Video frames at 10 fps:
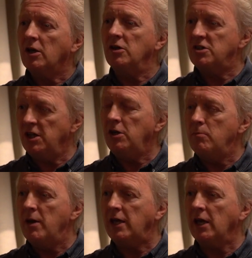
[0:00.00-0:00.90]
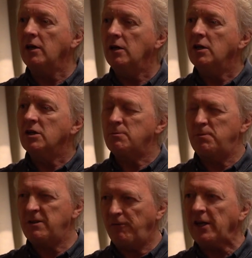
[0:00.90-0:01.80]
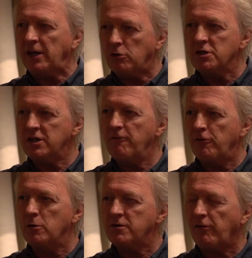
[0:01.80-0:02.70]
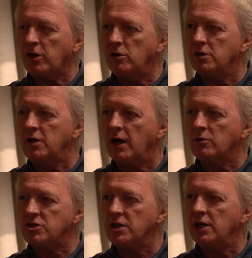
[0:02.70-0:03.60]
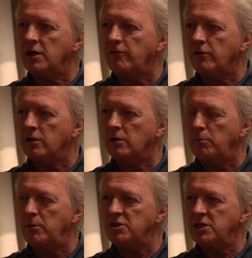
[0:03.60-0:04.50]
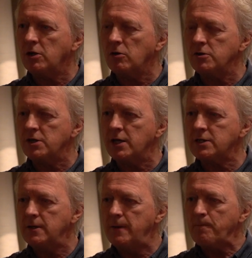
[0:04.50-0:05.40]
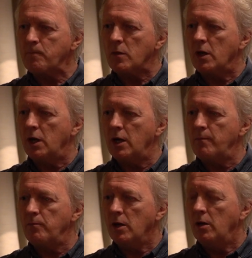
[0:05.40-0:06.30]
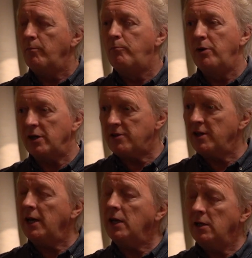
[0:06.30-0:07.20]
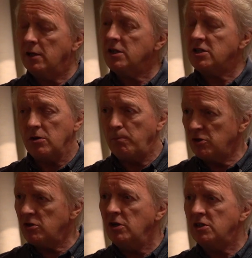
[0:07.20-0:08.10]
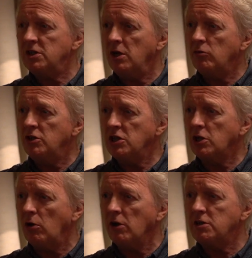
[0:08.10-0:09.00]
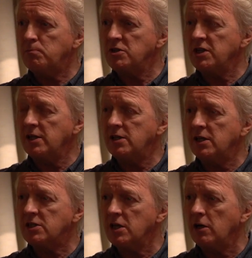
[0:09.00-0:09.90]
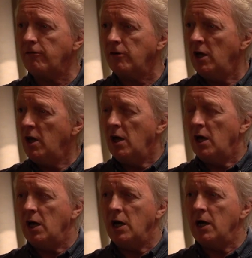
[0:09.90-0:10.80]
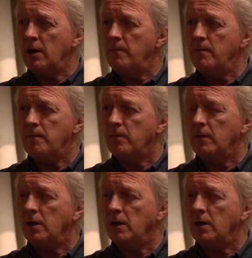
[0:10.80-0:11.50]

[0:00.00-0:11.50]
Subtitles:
continue making specifically Christian films if I could outside of a BBC context. But then this opportunity at Regent College presented itself, and